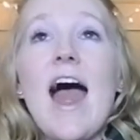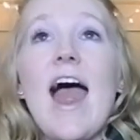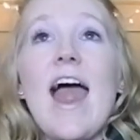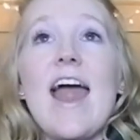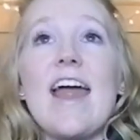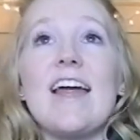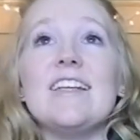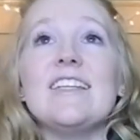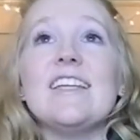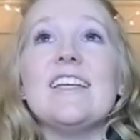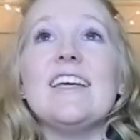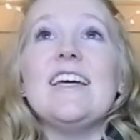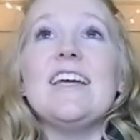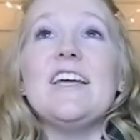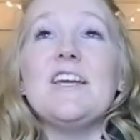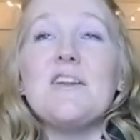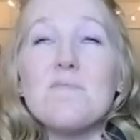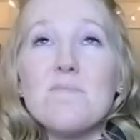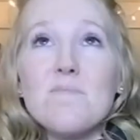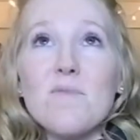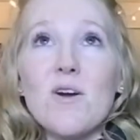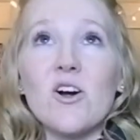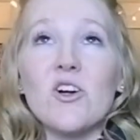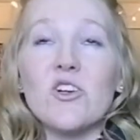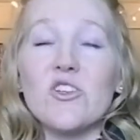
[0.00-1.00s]
And in
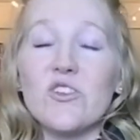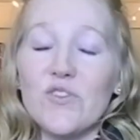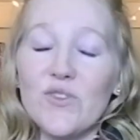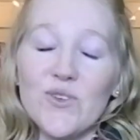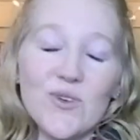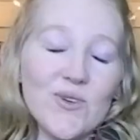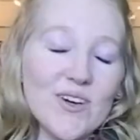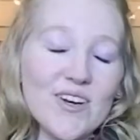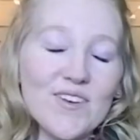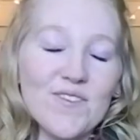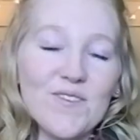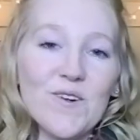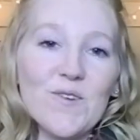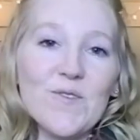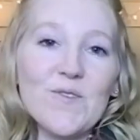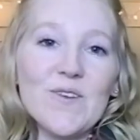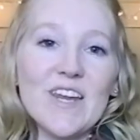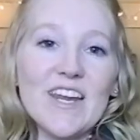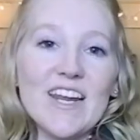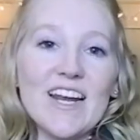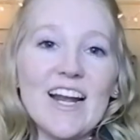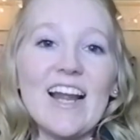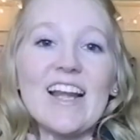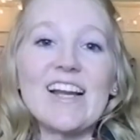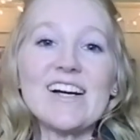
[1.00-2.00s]
March of
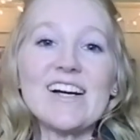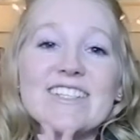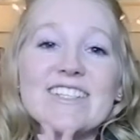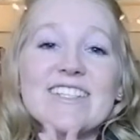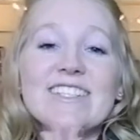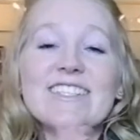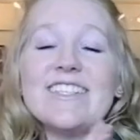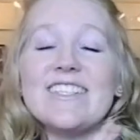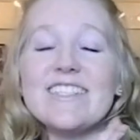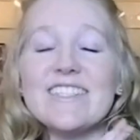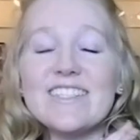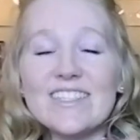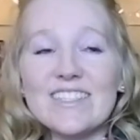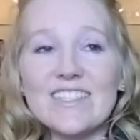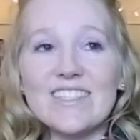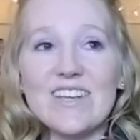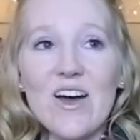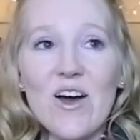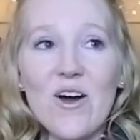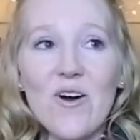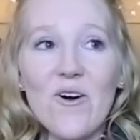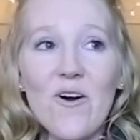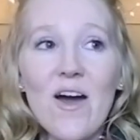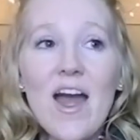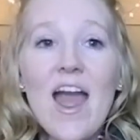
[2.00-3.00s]
2015 I see
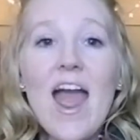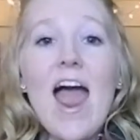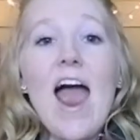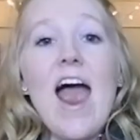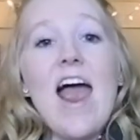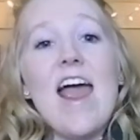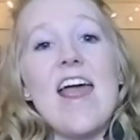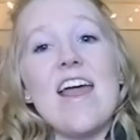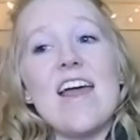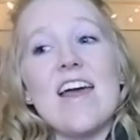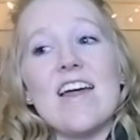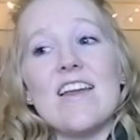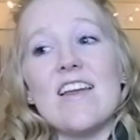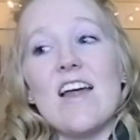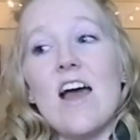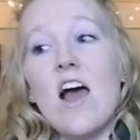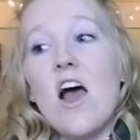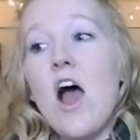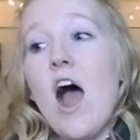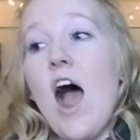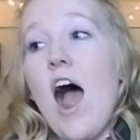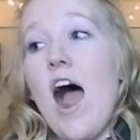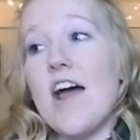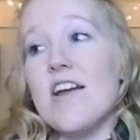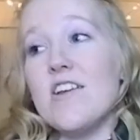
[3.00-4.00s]
snow, and
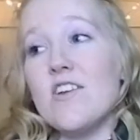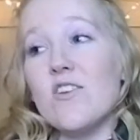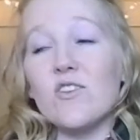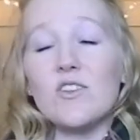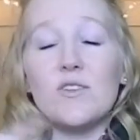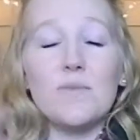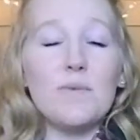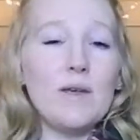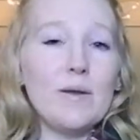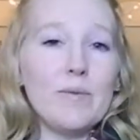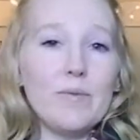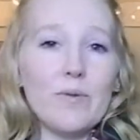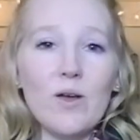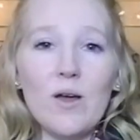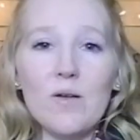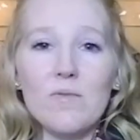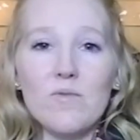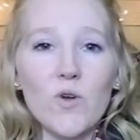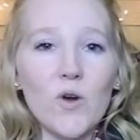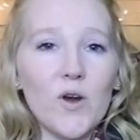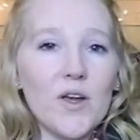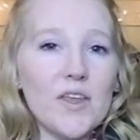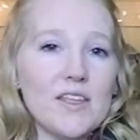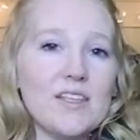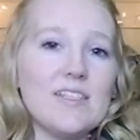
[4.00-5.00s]
I know to people up
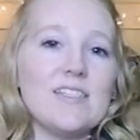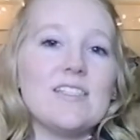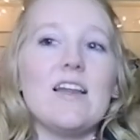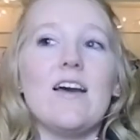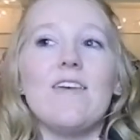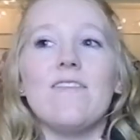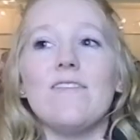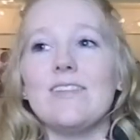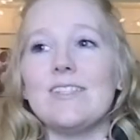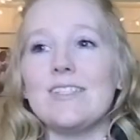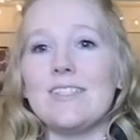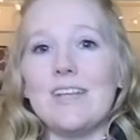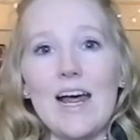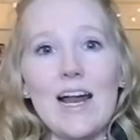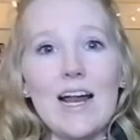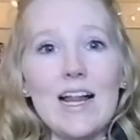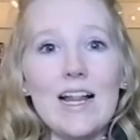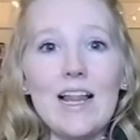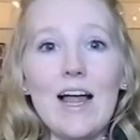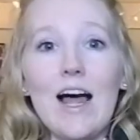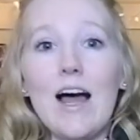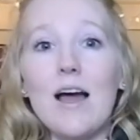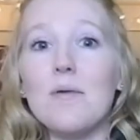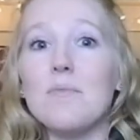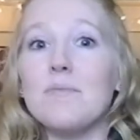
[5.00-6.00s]
north and stuff it's not a
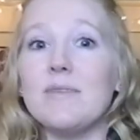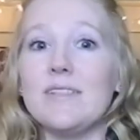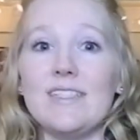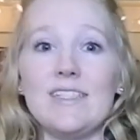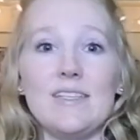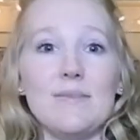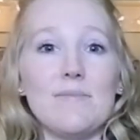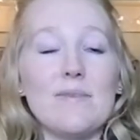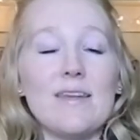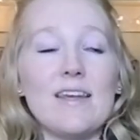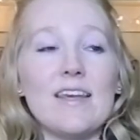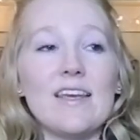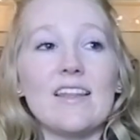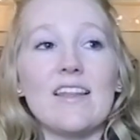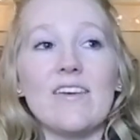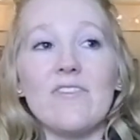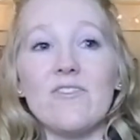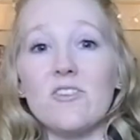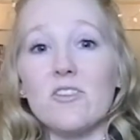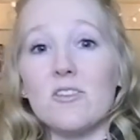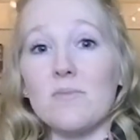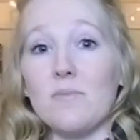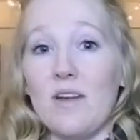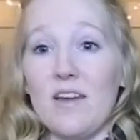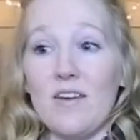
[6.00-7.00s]
lot, but to me that
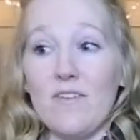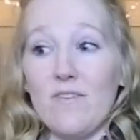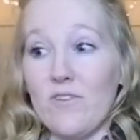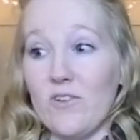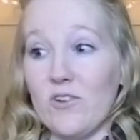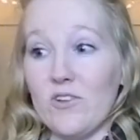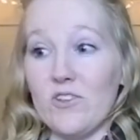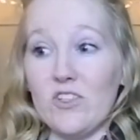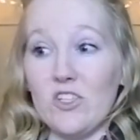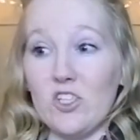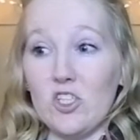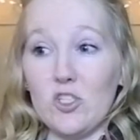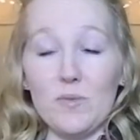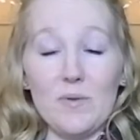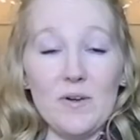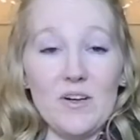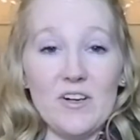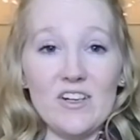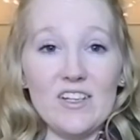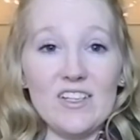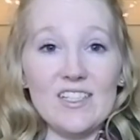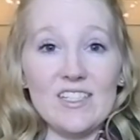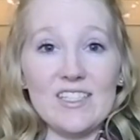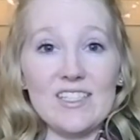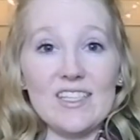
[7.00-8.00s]
was my first
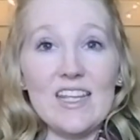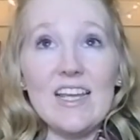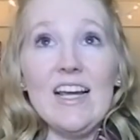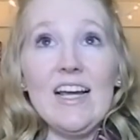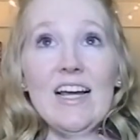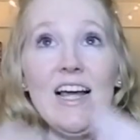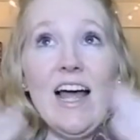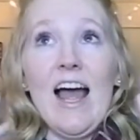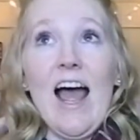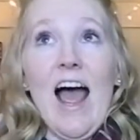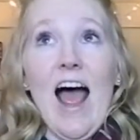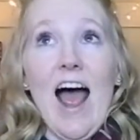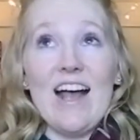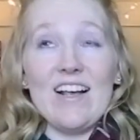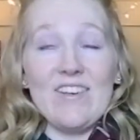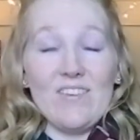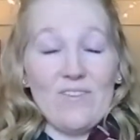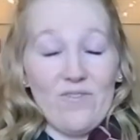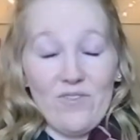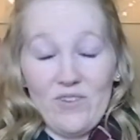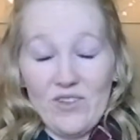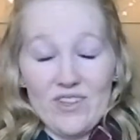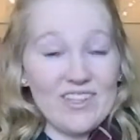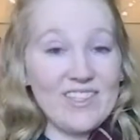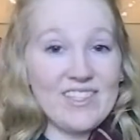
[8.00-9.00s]
experience
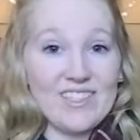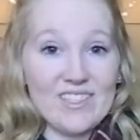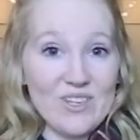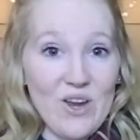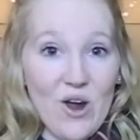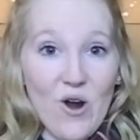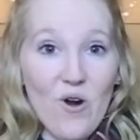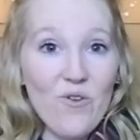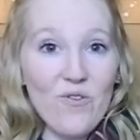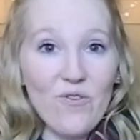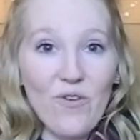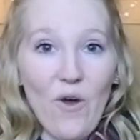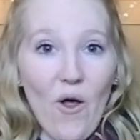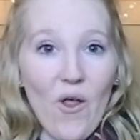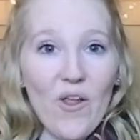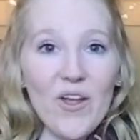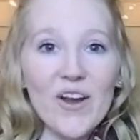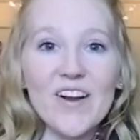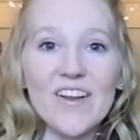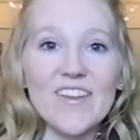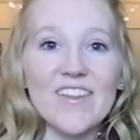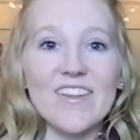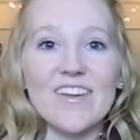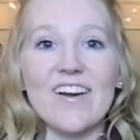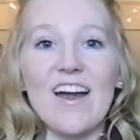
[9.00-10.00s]
with snow falling
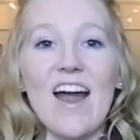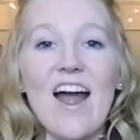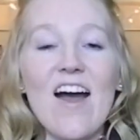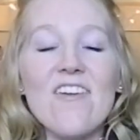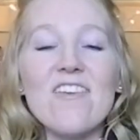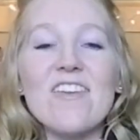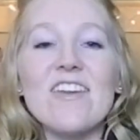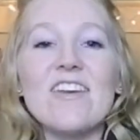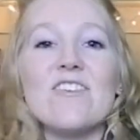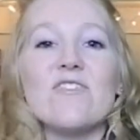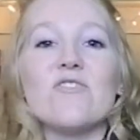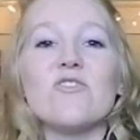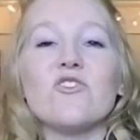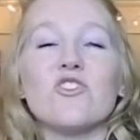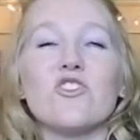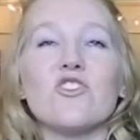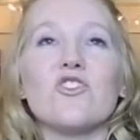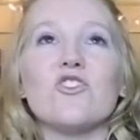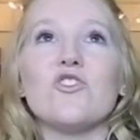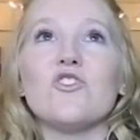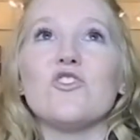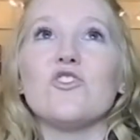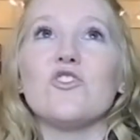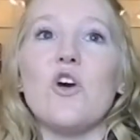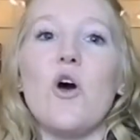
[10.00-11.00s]
on the ground, and it was
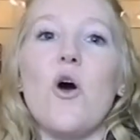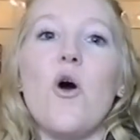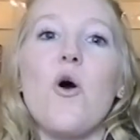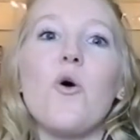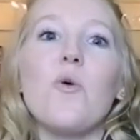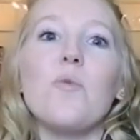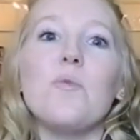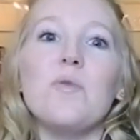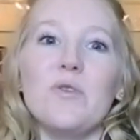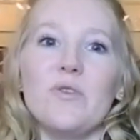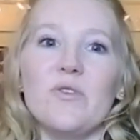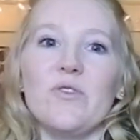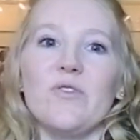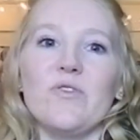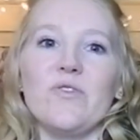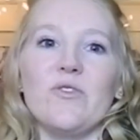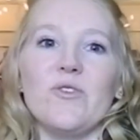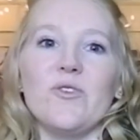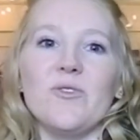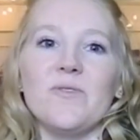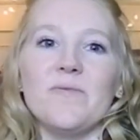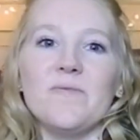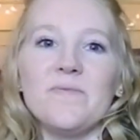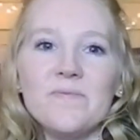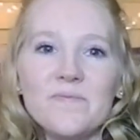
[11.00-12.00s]
just so
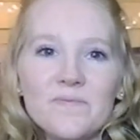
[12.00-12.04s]
beautiful.